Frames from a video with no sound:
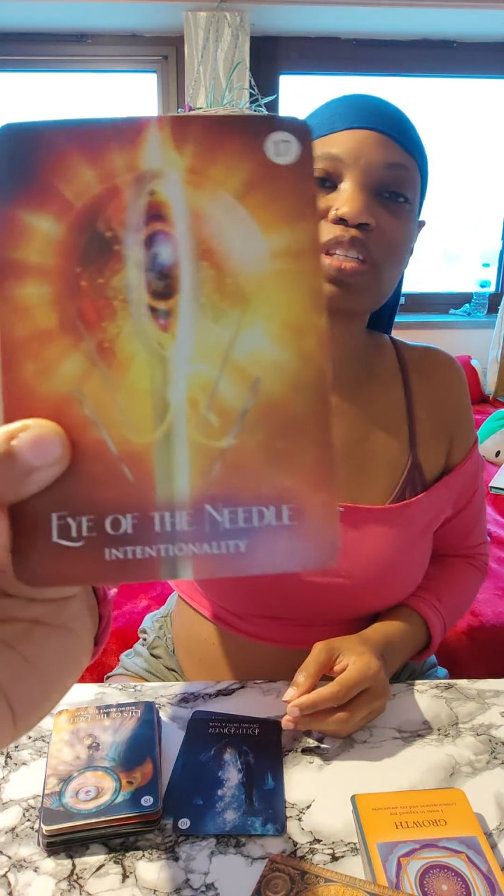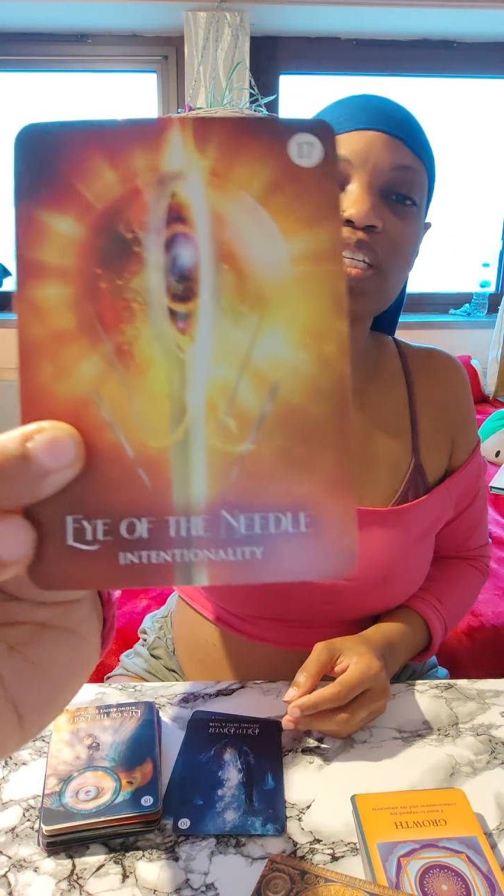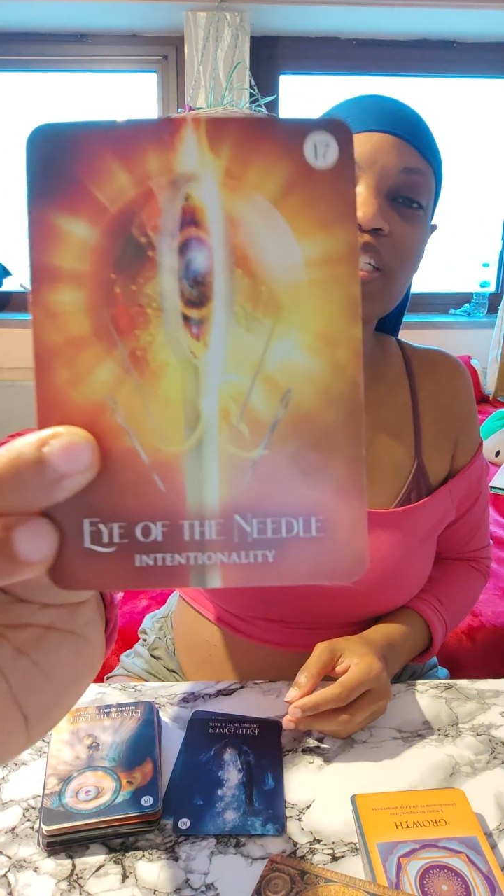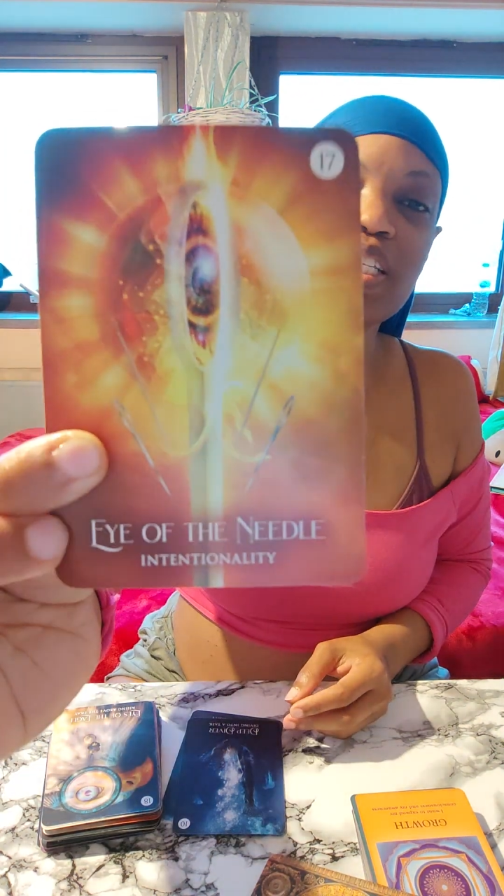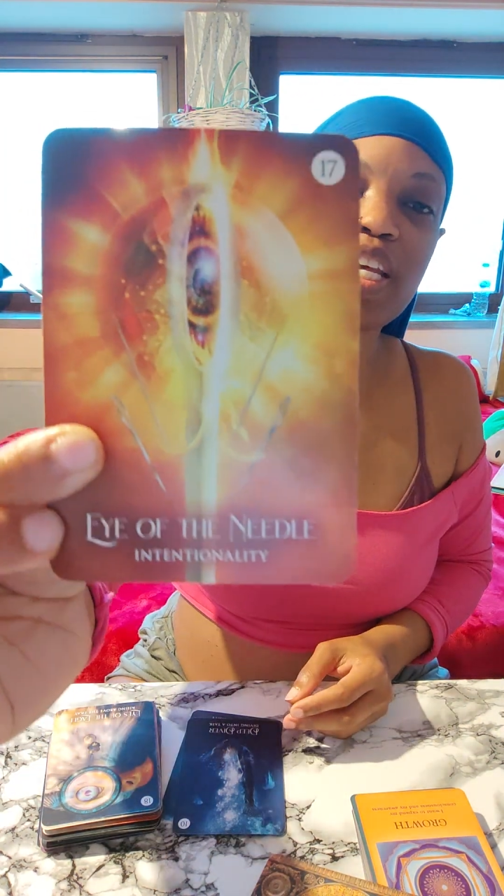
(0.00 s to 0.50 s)

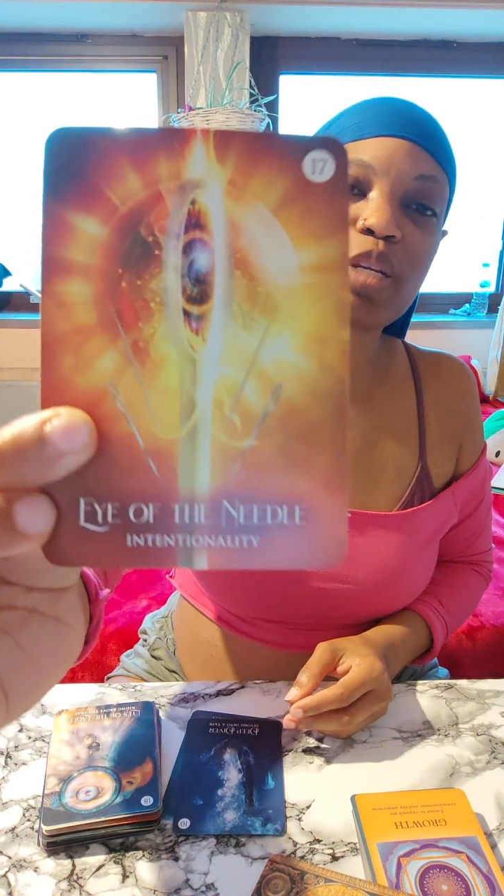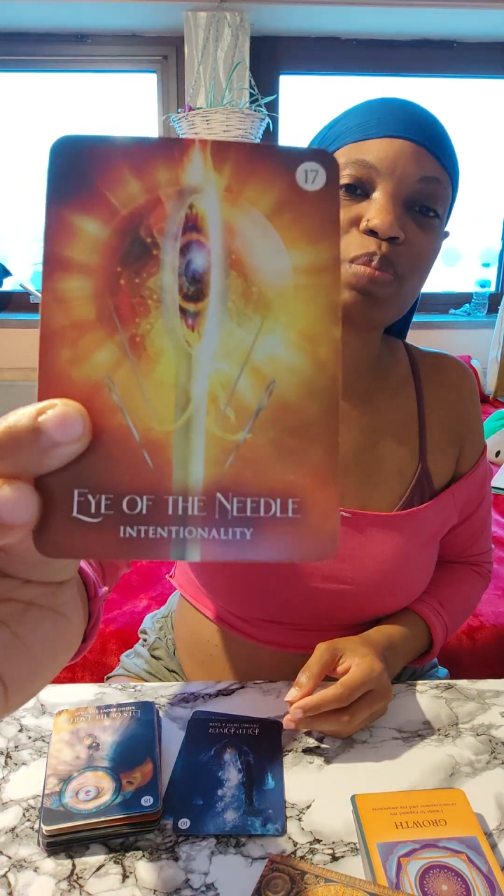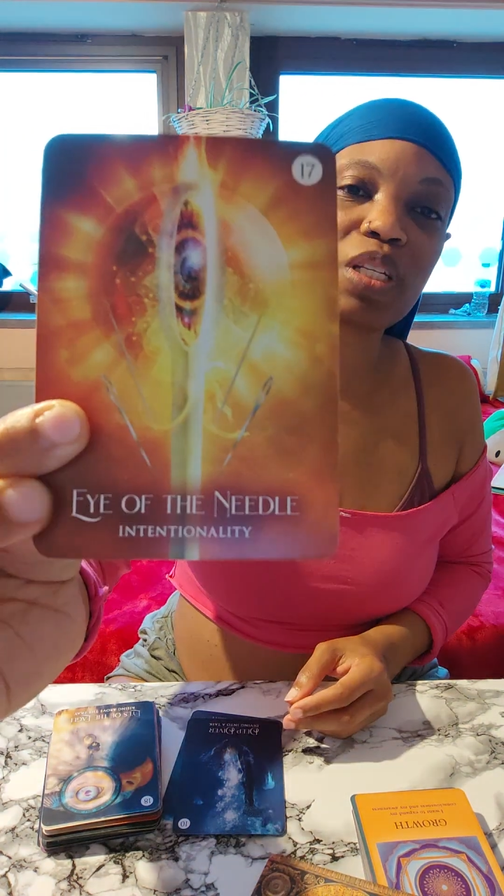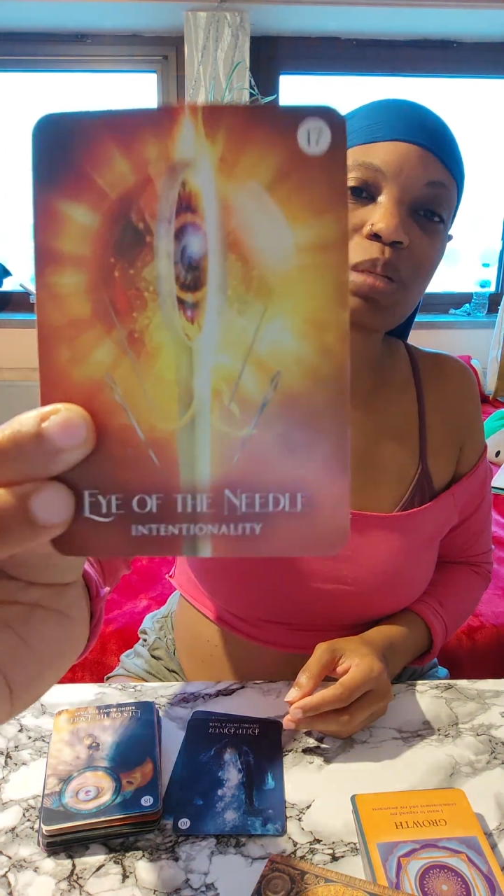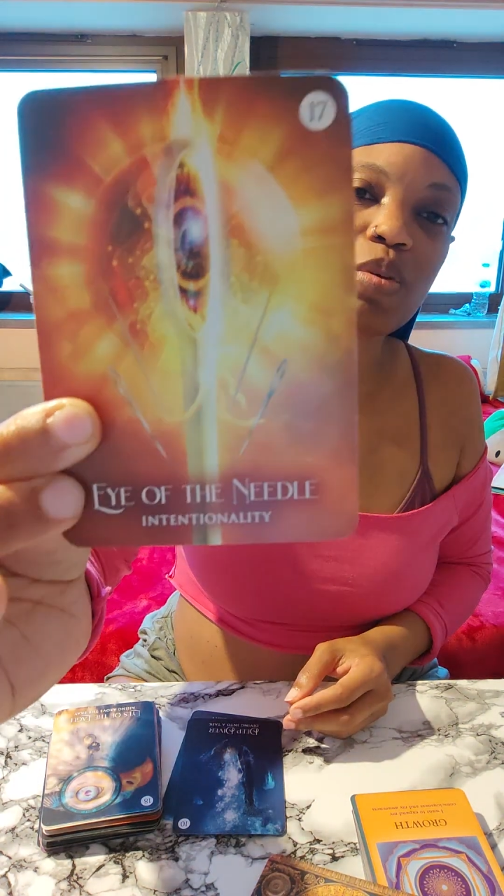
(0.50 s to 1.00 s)
needle is at the
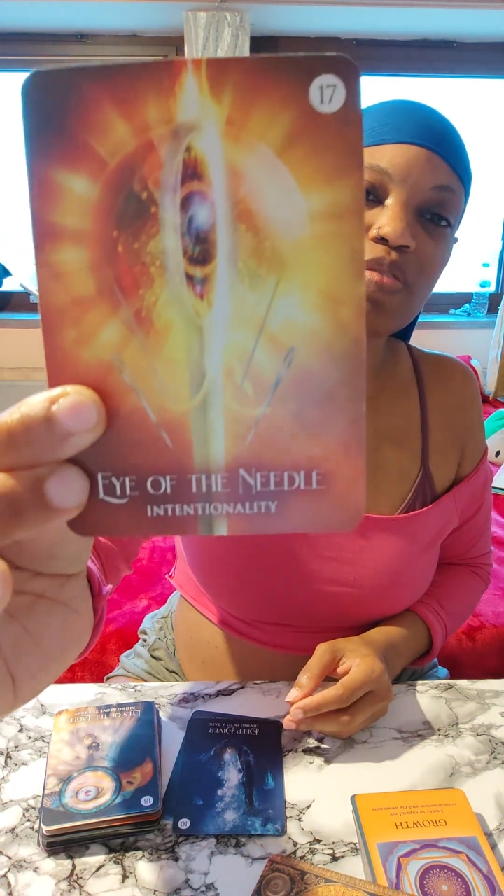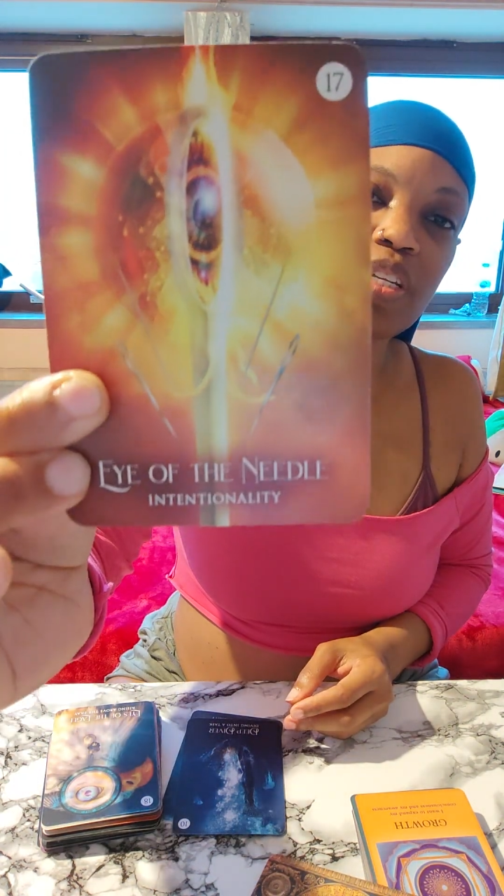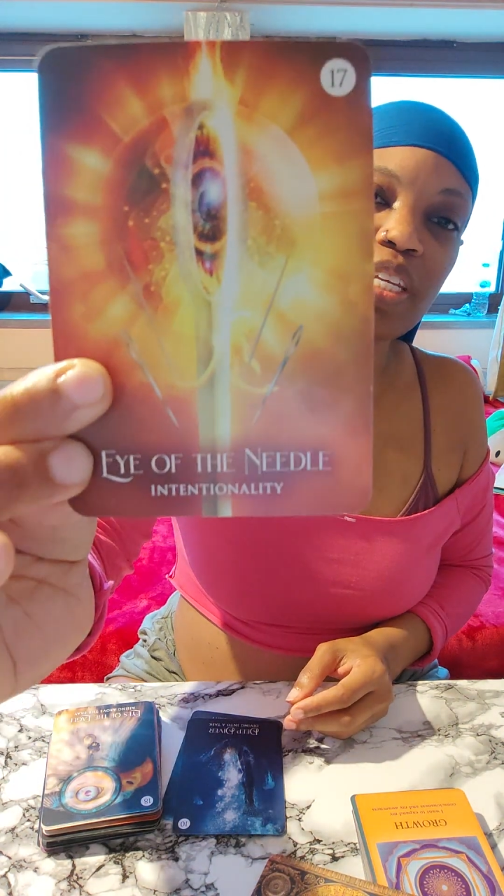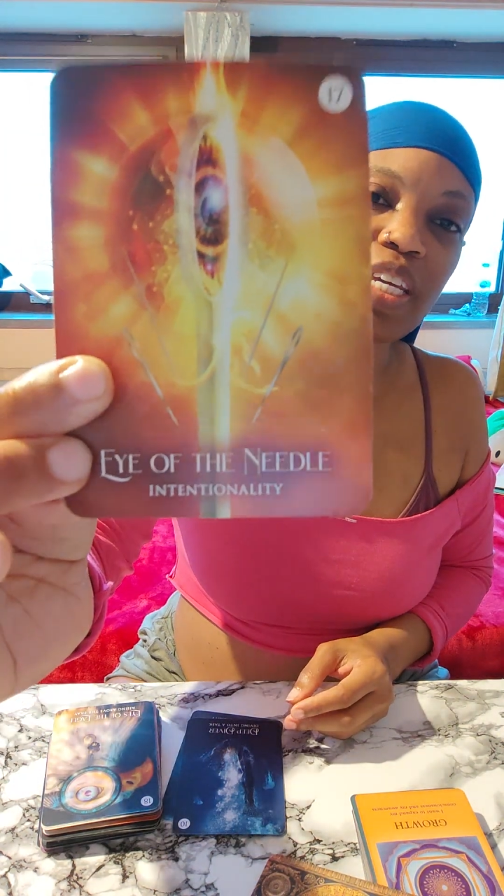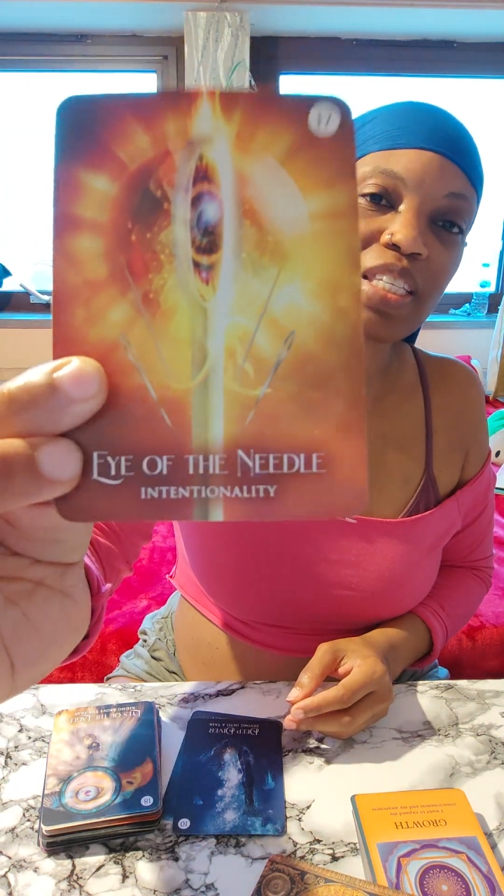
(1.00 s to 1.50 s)
bottom of
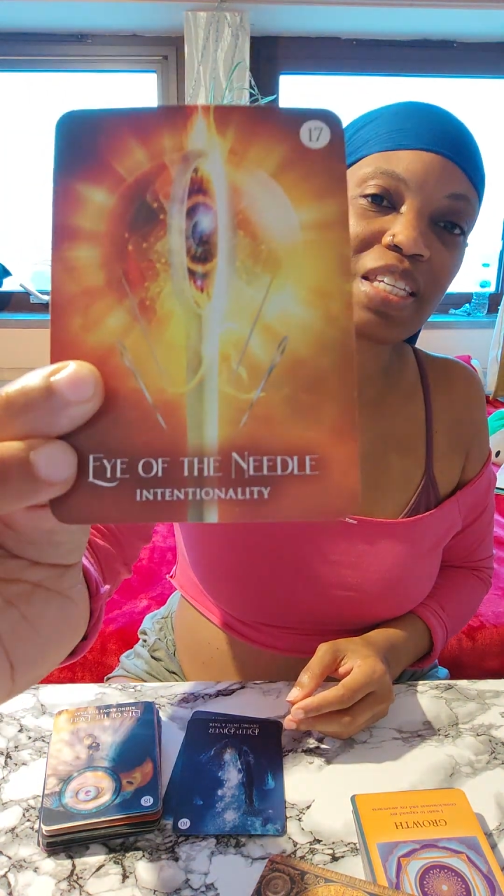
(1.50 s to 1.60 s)
the deck.